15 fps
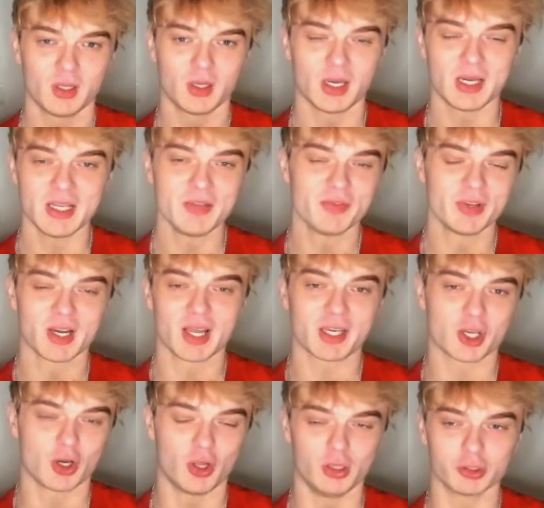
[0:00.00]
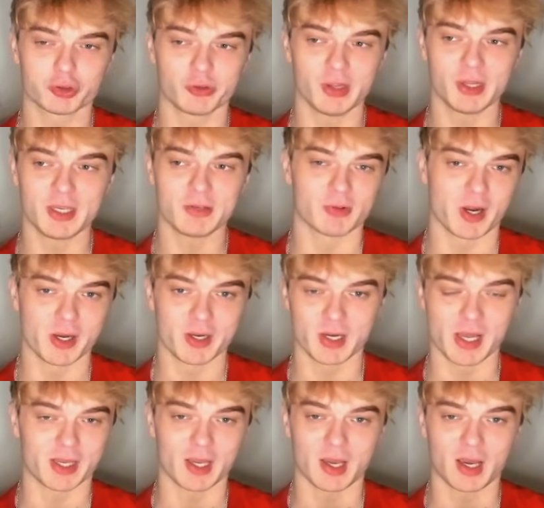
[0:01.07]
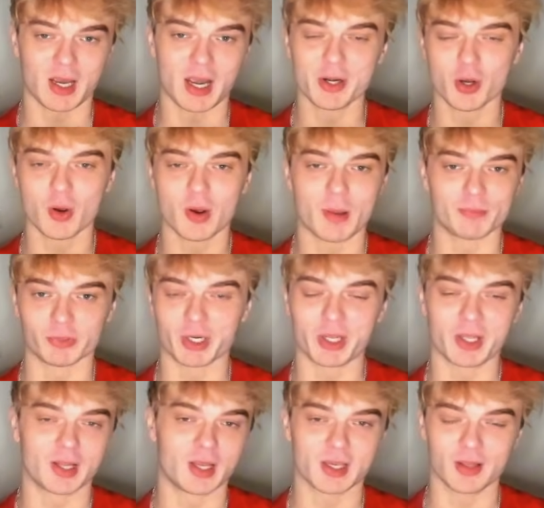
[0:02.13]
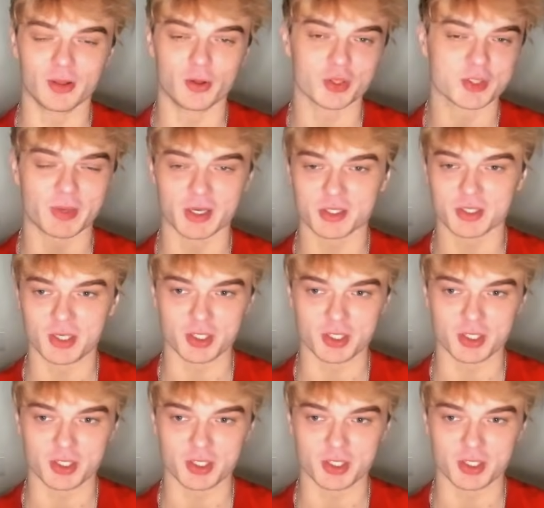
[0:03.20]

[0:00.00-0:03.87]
And even like culturally, right? Like I know I'm running like a looks maxing